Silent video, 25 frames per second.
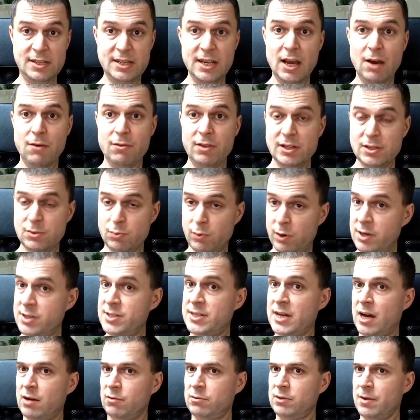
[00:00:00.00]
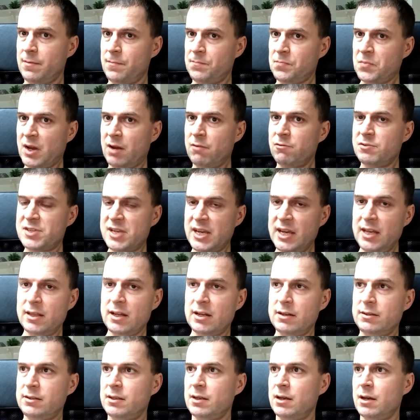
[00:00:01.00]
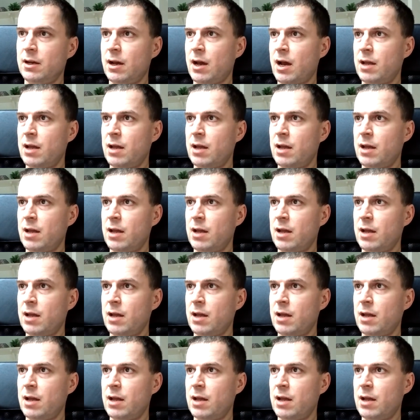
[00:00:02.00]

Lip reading: Let's see how this works out. I've seen that